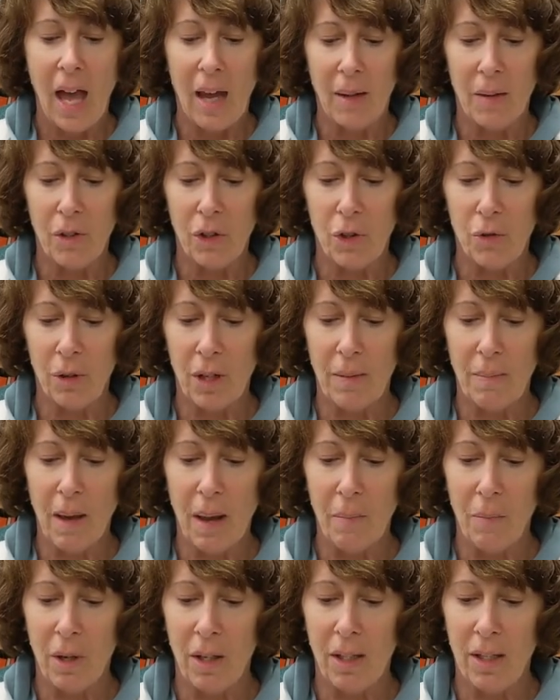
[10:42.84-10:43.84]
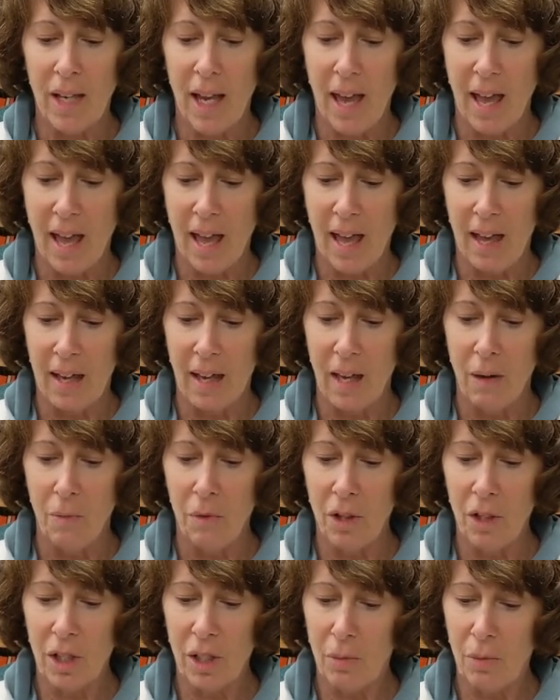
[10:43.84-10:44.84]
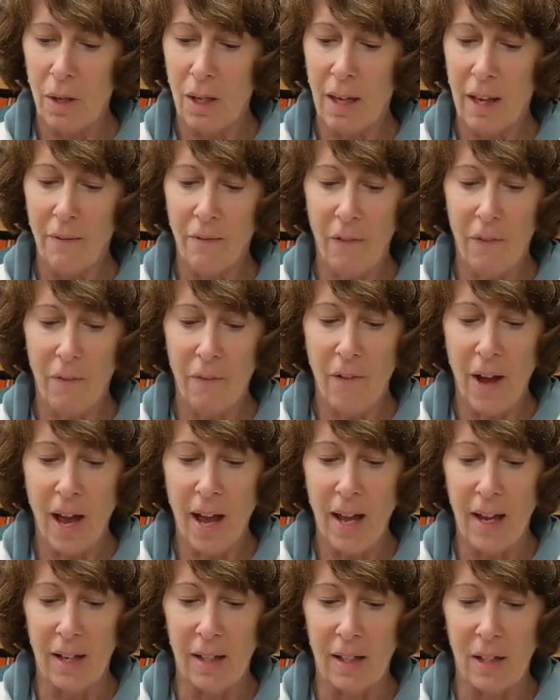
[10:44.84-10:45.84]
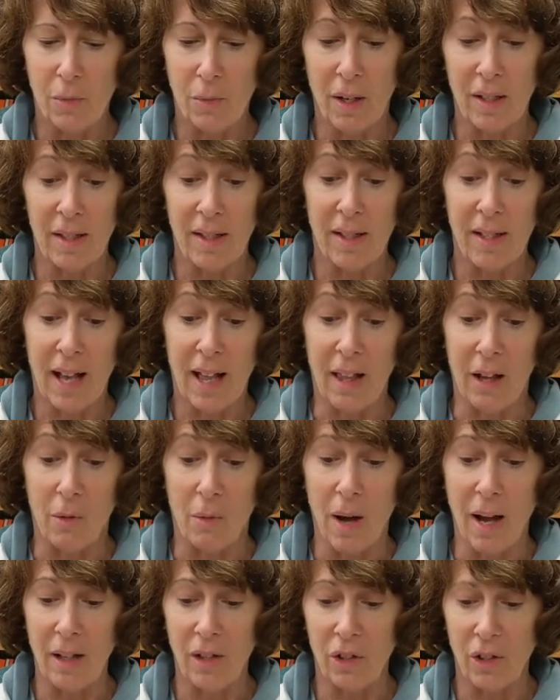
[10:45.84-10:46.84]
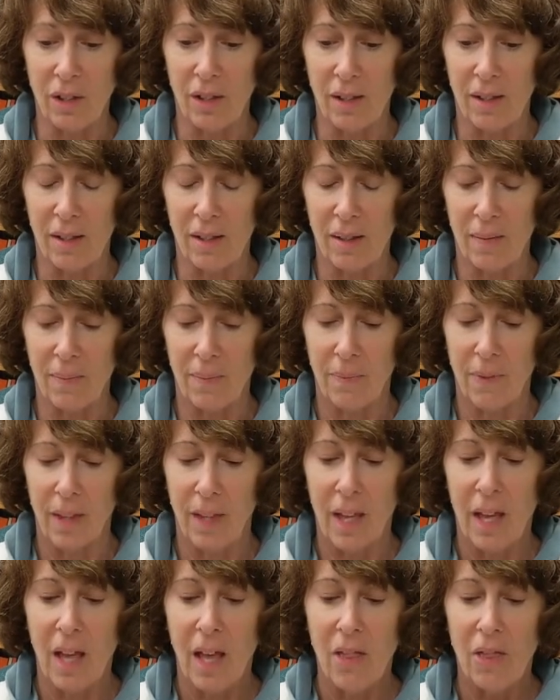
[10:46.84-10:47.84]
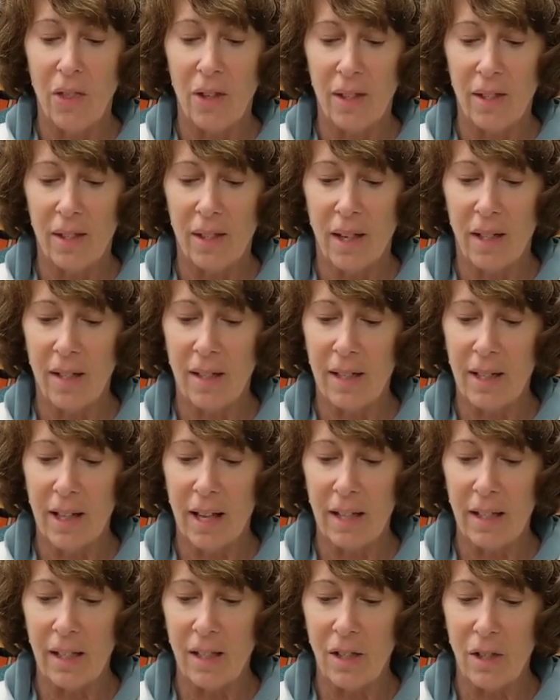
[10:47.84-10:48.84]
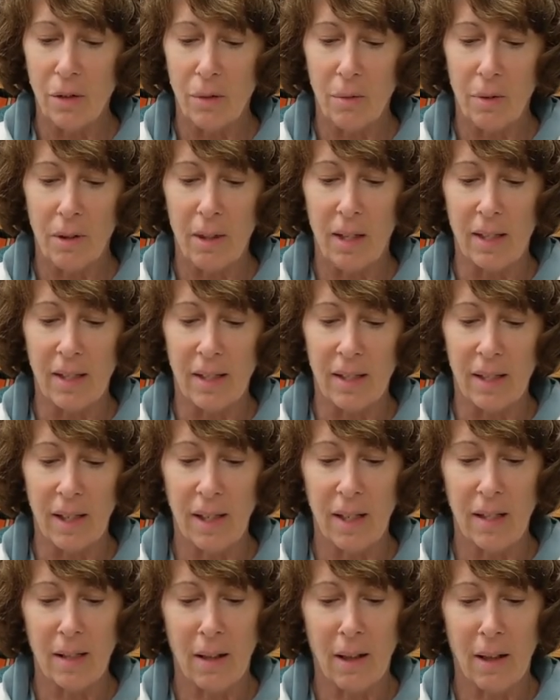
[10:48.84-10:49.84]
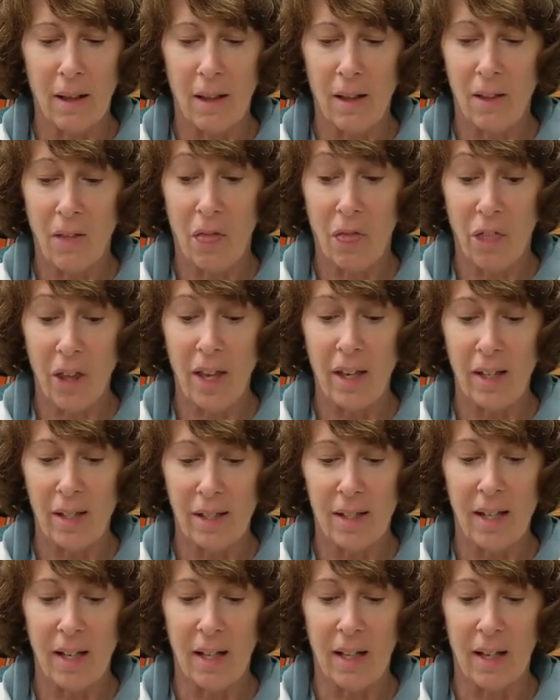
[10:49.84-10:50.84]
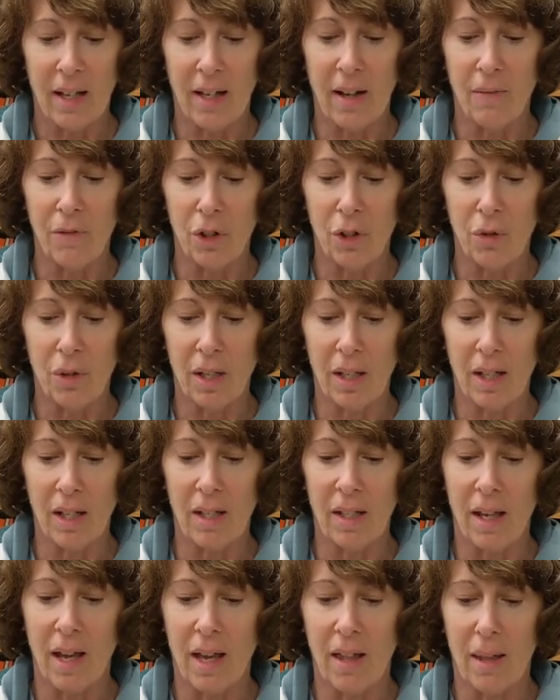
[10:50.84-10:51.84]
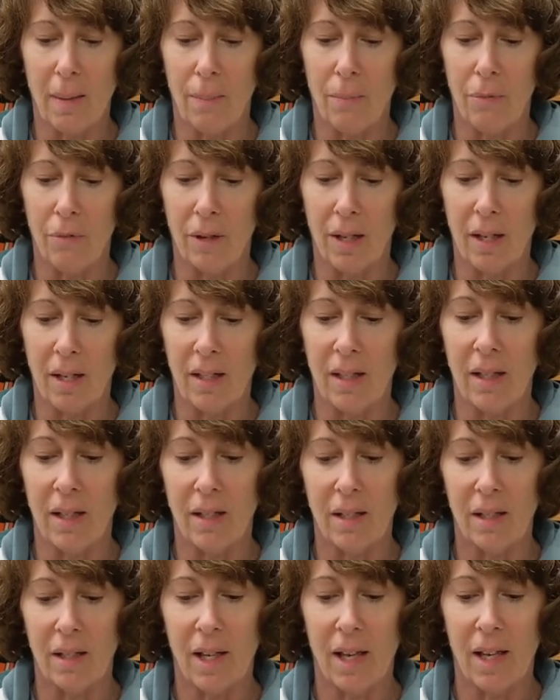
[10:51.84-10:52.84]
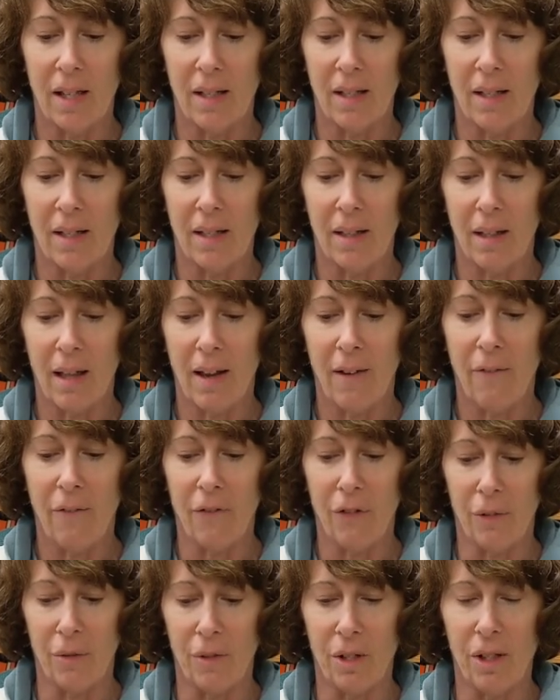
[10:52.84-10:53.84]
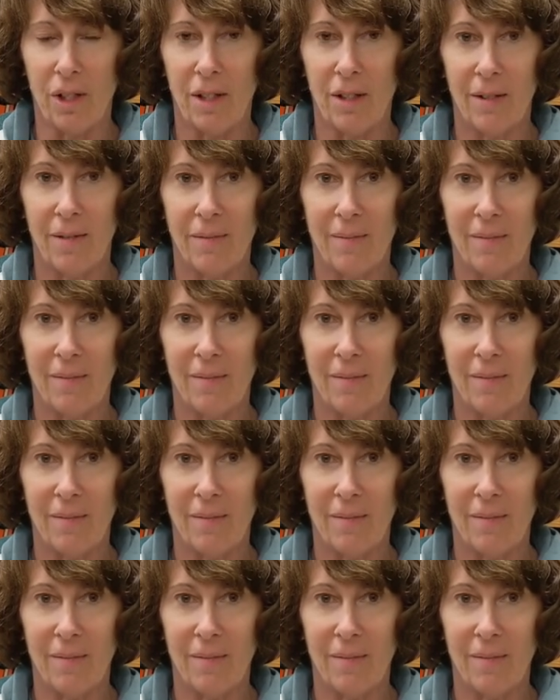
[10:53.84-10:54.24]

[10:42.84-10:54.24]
I dream I'm with Tag, and we're swinging from vines while Stella watches. The sun slices through the thick ceiling of trees, and the breeze tastes like fruit.